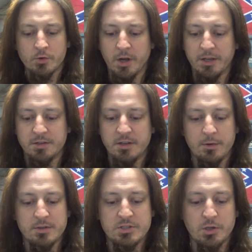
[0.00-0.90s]
Right,
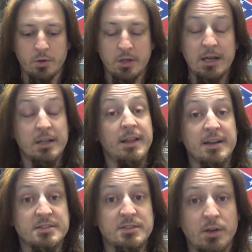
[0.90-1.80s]
now it's all
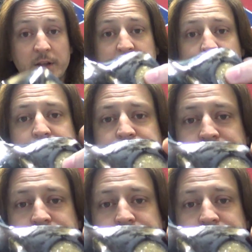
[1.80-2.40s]
nice and solid.